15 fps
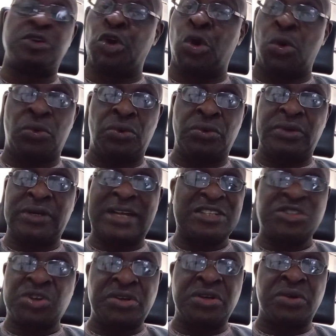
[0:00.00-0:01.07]
No,
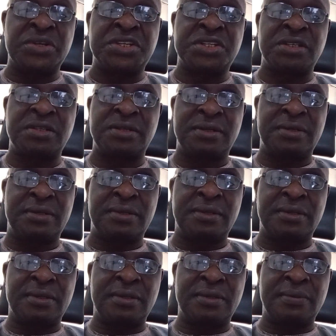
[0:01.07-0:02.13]
that's not the reason.
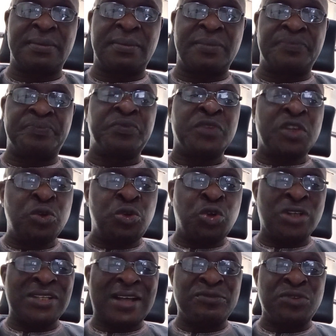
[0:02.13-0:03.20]
You
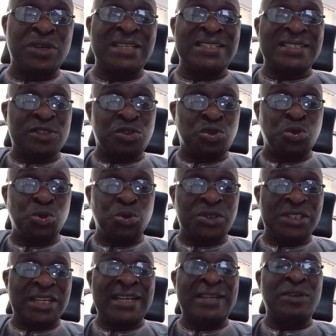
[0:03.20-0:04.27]
just have to get it
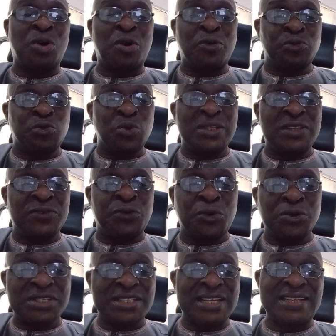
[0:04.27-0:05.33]
2/3 of
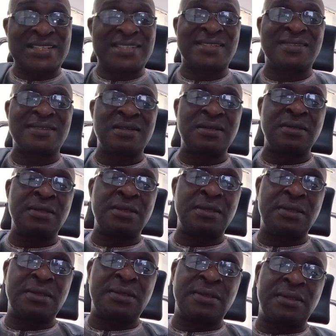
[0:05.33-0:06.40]
24 states.
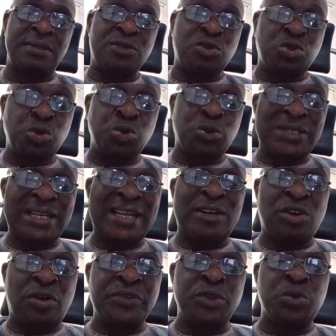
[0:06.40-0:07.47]

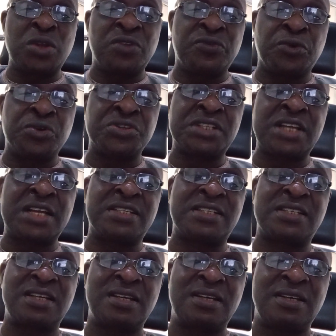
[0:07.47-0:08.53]
two-thirds of the 24
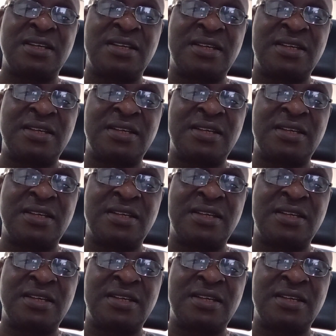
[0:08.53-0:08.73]
states.